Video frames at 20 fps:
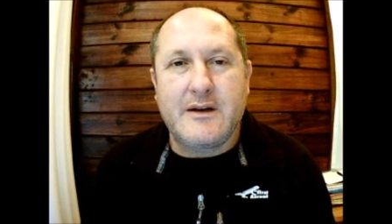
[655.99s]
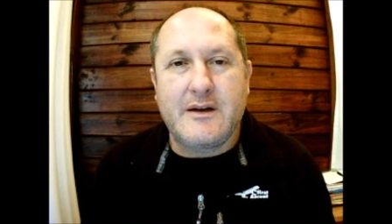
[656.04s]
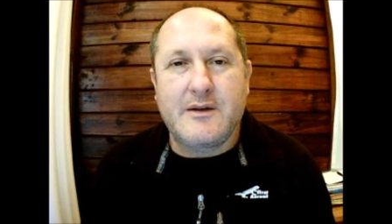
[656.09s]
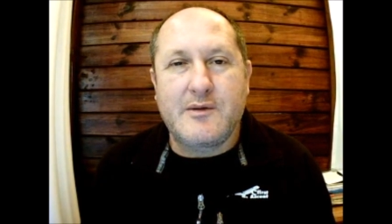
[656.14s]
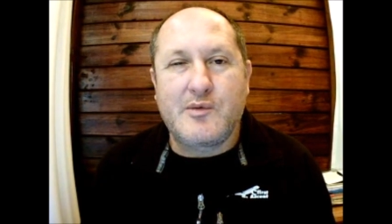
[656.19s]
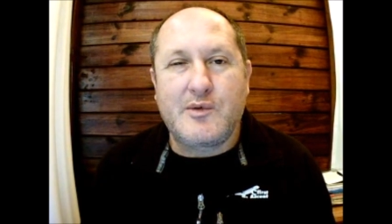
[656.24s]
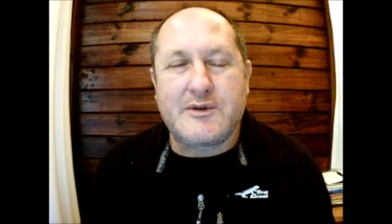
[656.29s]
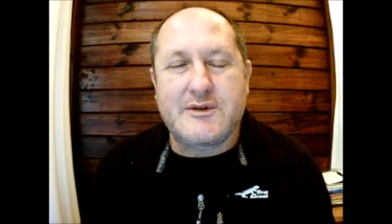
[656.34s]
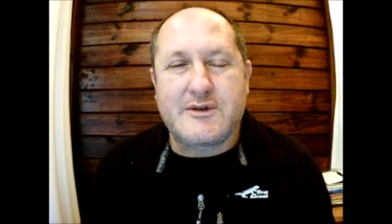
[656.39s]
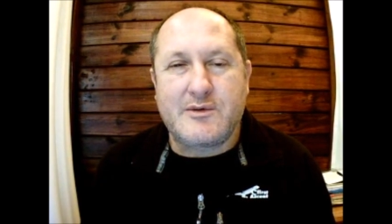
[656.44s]

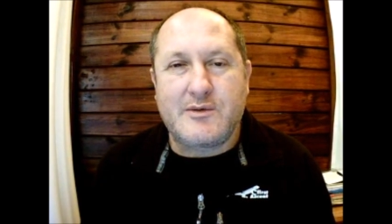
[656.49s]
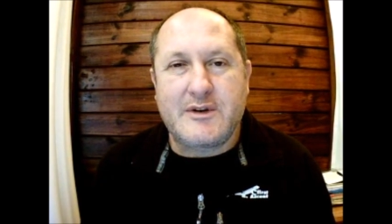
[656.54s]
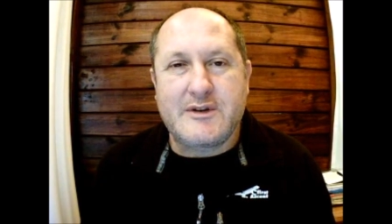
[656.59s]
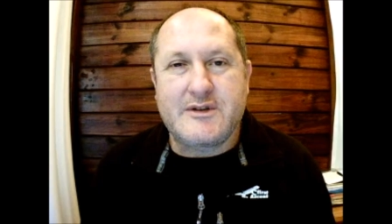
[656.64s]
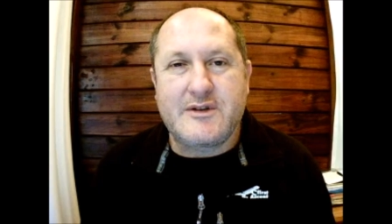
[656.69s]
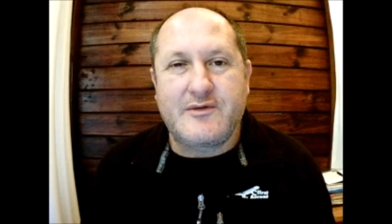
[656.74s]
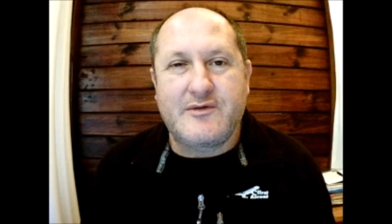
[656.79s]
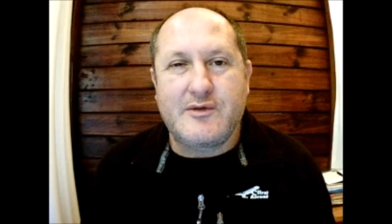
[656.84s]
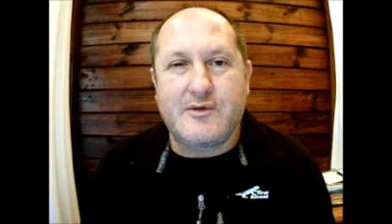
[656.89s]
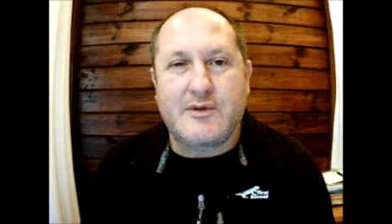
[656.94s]
It was a
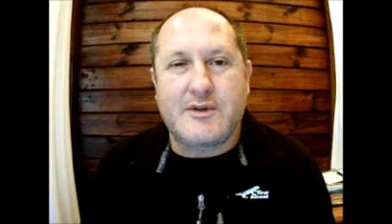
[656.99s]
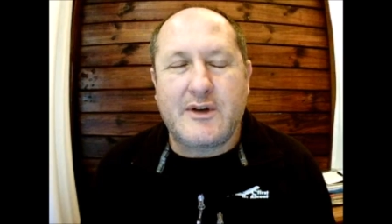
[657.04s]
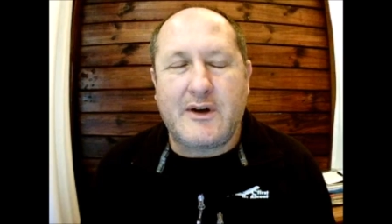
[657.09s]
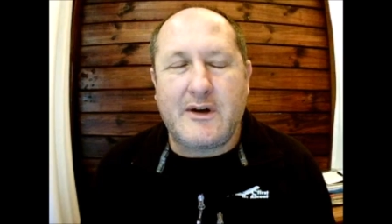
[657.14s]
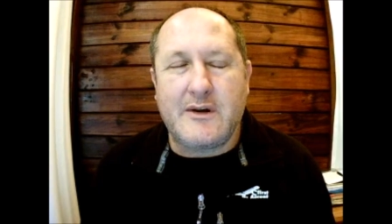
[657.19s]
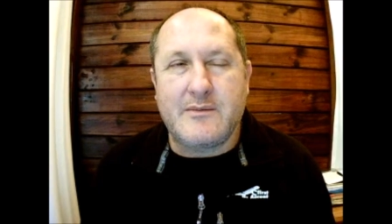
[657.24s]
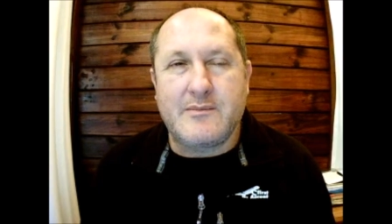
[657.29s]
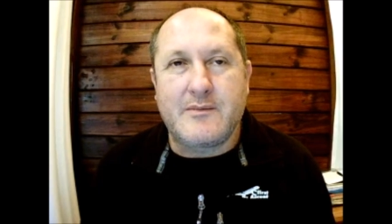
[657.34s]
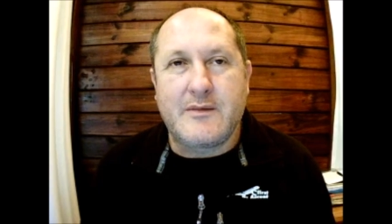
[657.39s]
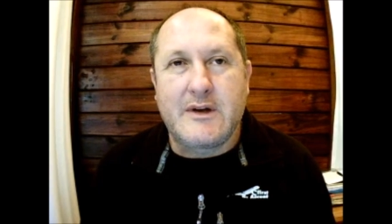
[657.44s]
waste of your
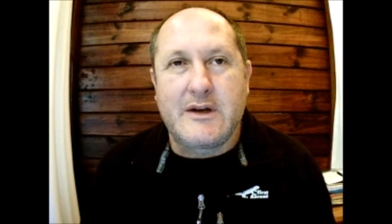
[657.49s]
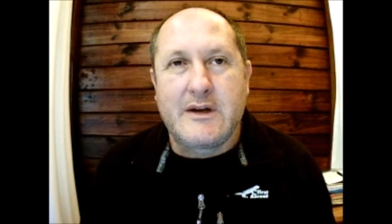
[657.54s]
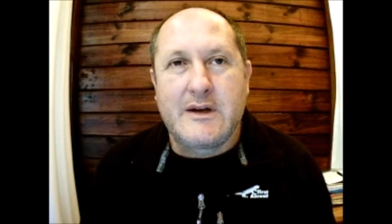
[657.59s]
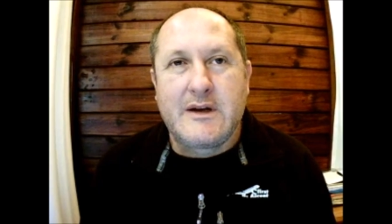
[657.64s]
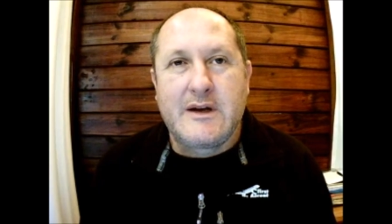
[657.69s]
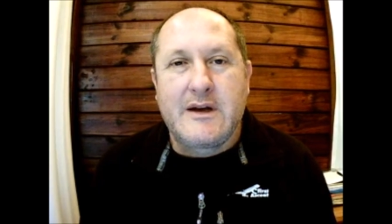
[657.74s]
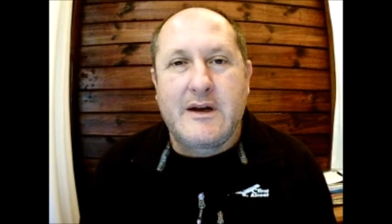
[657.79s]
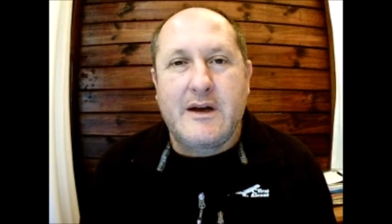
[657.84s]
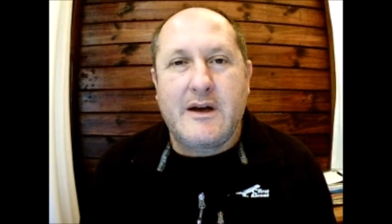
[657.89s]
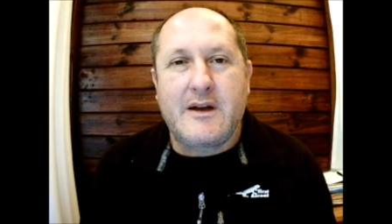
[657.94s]
time.
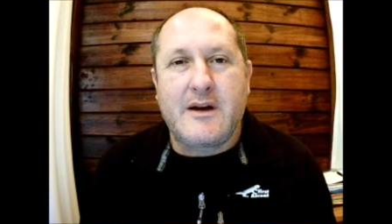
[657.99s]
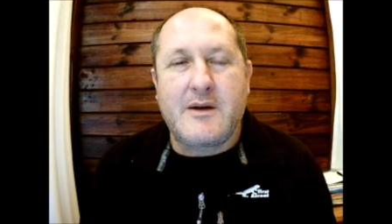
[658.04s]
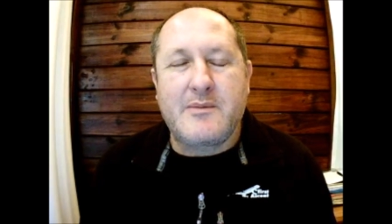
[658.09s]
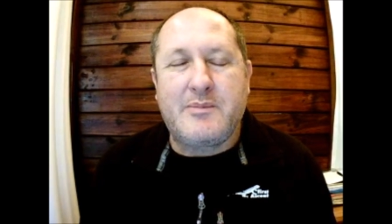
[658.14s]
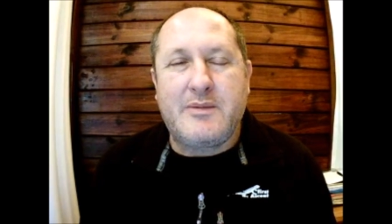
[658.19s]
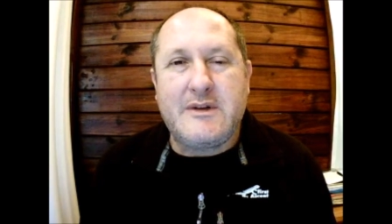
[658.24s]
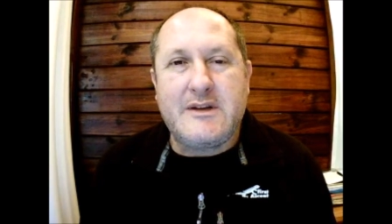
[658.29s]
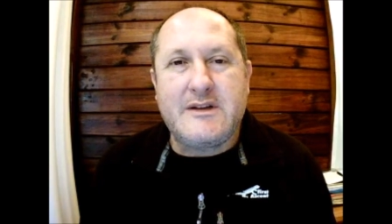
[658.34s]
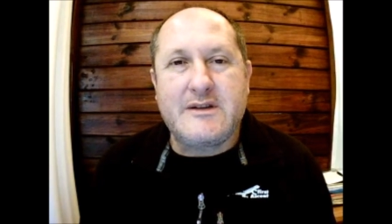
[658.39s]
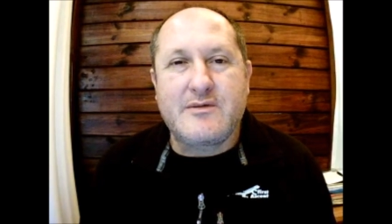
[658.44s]
And I
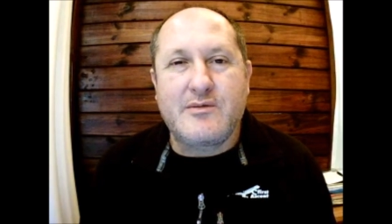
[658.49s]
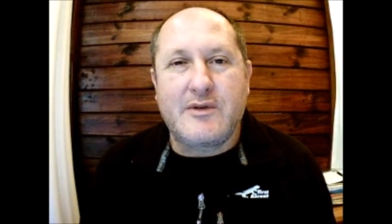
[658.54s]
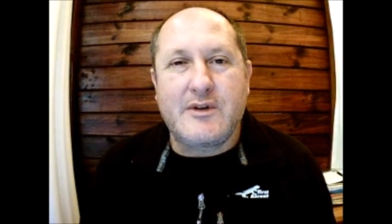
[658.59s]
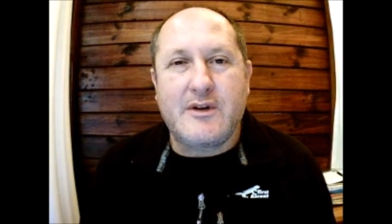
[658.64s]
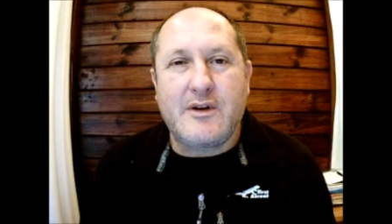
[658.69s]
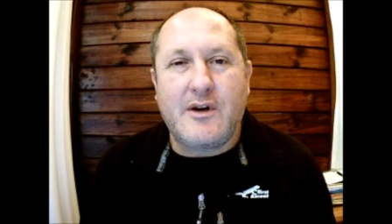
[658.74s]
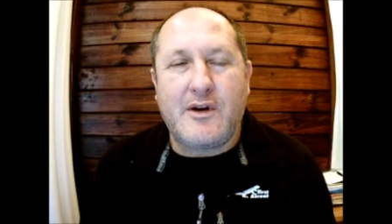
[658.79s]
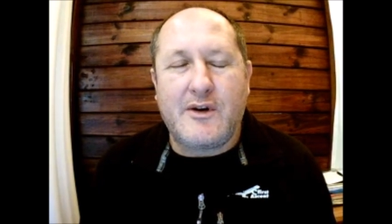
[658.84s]
please want to